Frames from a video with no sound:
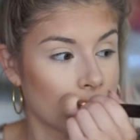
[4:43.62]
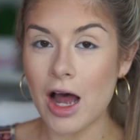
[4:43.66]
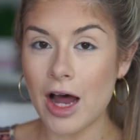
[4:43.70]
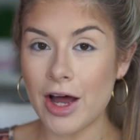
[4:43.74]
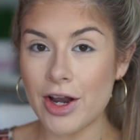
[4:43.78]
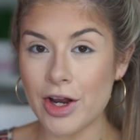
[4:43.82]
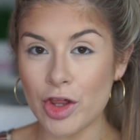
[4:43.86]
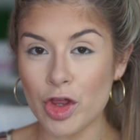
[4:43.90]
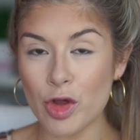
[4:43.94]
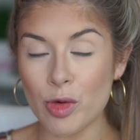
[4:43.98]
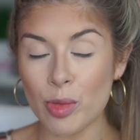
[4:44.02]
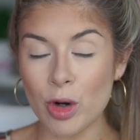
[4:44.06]

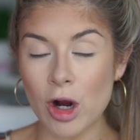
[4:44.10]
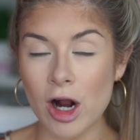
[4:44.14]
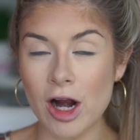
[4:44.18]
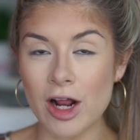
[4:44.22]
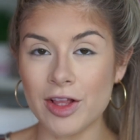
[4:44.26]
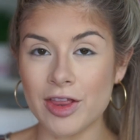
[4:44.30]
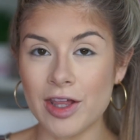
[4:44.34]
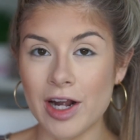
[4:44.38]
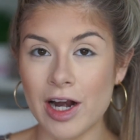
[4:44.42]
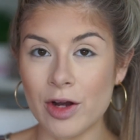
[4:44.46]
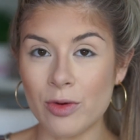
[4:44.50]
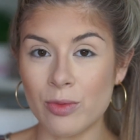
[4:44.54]
Another
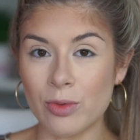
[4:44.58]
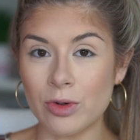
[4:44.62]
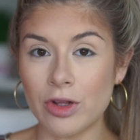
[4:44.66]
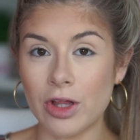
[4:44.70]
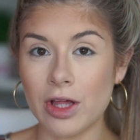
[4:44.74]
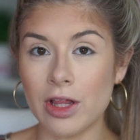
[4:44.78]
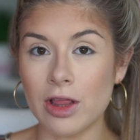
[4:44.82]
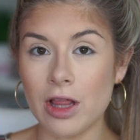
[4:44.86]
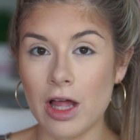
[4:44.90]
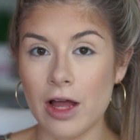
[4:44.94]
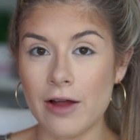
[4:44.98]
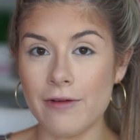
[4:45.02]
product that I
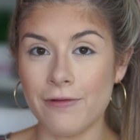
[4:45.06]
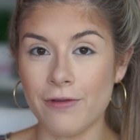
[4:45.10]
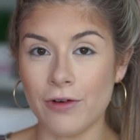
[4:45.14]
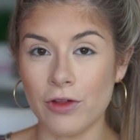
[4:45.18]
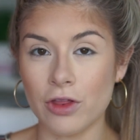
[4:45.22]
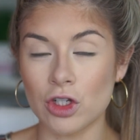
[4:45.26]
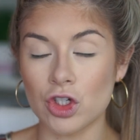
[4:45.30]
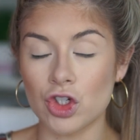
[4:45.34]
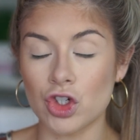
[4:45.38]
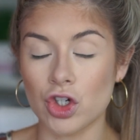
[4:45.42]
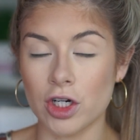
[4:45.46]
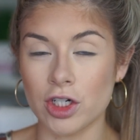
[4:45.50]
really love
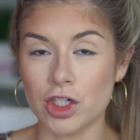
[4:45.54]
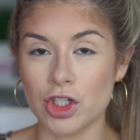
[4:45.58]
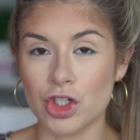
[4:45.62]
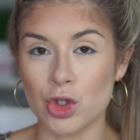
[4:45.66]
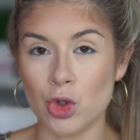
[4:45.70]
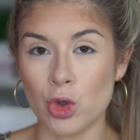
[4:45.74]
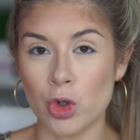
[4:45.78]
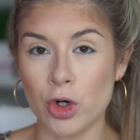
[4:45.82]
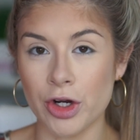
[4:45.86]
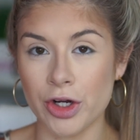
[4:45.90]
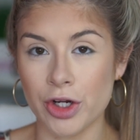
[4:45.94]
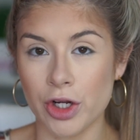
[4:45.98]
from the
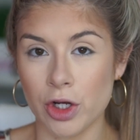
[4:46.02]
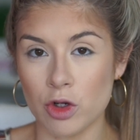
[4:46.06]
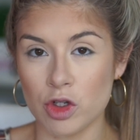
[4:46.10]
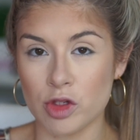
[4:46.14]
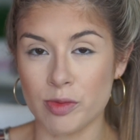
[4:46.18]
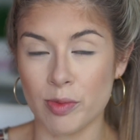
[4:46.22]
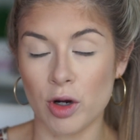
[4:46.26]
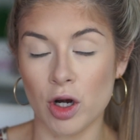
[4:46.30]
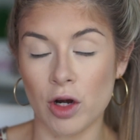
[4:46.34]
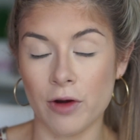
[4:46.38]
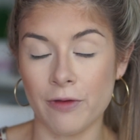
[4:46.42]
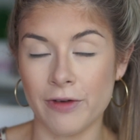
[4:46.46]
drugstore and
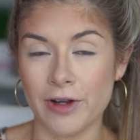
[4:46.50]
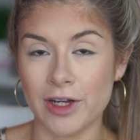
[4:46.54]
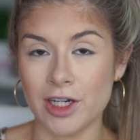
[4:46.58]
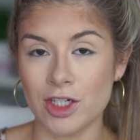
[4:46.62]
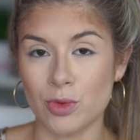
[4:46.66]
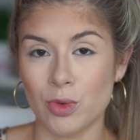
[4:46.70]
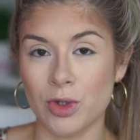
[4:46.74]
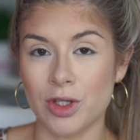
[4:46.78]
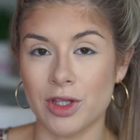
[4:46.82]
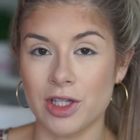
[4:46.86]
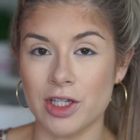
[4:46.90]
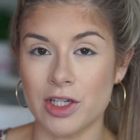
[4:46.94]
goes
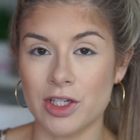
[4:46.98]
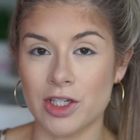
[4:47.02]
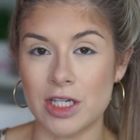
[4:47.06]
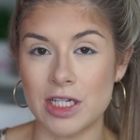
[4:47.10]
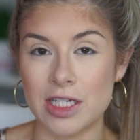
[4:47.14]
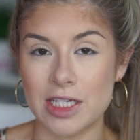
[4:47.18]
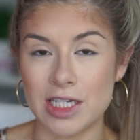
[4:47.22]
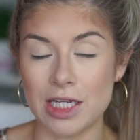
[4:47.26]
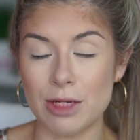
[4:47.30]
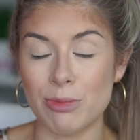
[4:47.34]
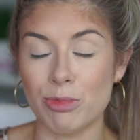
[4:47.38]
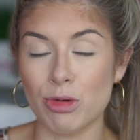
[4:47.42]
perfect with
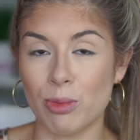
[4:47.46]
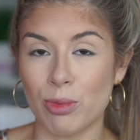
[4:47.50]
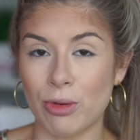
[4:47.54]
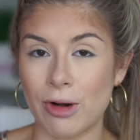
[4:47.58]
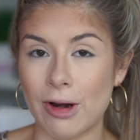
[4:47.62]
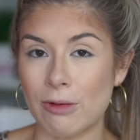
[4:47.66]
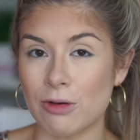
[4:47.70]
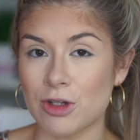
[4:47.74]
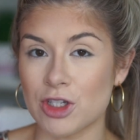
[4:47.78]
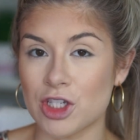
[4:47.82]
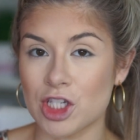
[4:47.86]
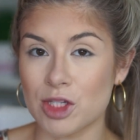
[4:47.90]
this deep
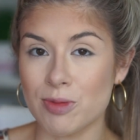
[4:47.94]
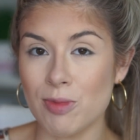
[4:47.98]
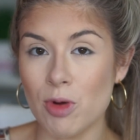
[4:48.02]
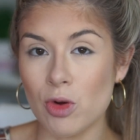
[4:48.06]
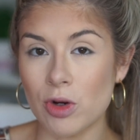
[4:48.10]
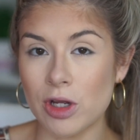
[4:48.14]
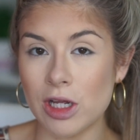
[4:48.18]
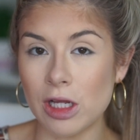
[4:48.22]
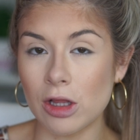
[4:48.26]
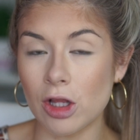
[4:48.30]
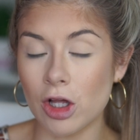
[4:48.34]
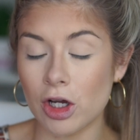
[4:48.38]
brown
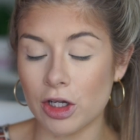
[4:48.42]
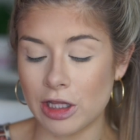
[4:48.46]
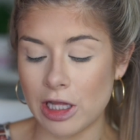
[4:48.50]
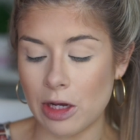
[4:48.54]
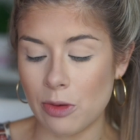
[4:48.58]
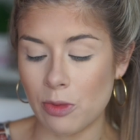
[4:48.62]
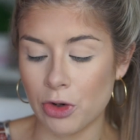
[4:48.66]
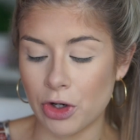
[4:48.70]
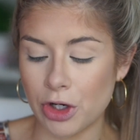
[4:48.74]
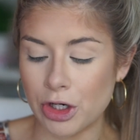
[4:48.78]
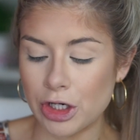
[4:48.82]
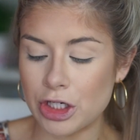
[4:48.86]
smoky look
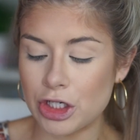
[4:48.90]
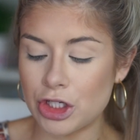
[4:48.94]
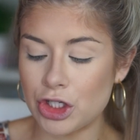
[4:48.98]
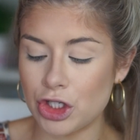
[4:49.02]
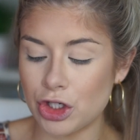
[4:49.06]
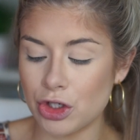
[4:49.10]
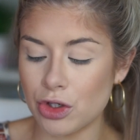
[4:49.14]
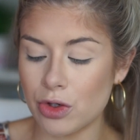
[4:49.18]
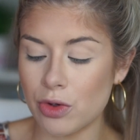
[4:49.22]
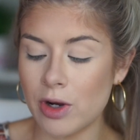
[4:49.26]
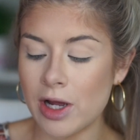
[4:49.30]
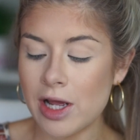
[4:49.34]
that we're gonna
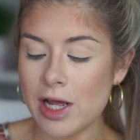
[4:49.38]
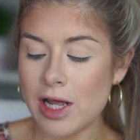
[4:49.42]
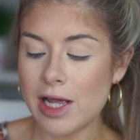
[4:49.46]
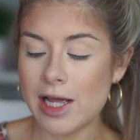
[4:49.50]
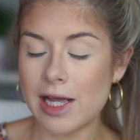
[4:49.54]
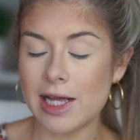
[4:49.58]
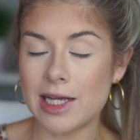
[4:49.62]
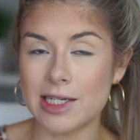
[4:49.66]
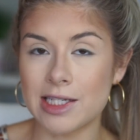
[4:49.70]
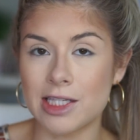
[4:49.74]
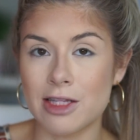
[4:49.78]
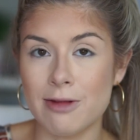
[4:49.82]
do
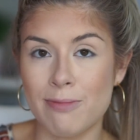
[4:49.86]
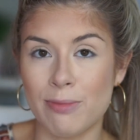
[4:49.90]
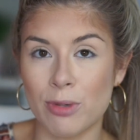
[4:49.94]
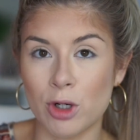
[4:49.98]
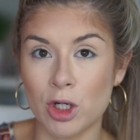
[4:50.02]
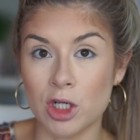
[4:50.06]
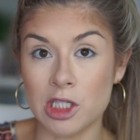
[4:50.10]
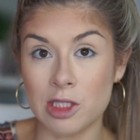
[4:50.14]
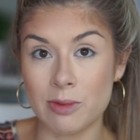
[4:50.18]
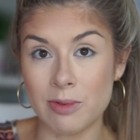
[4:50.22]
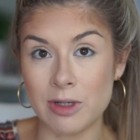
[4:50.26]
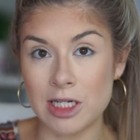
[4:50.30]
is the
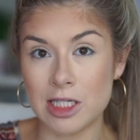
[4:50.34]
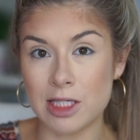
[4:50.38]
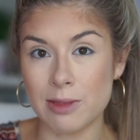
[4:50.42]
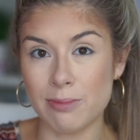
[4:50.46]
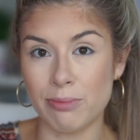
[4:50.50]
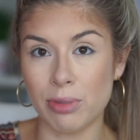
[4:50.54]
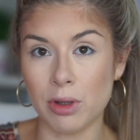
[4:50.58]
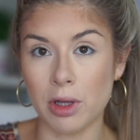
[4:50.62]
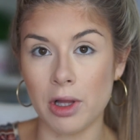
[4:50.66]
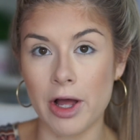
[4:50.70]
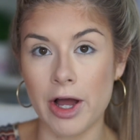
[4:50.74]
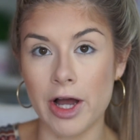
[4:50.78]
Burt's Bees
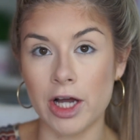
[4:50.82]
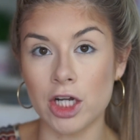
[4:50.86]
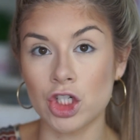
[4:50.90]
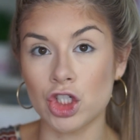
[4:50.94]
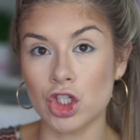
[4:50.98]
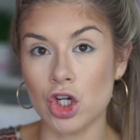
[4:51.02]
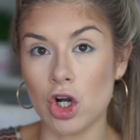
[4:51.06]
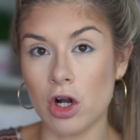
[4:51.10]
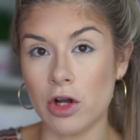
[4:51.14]
blush.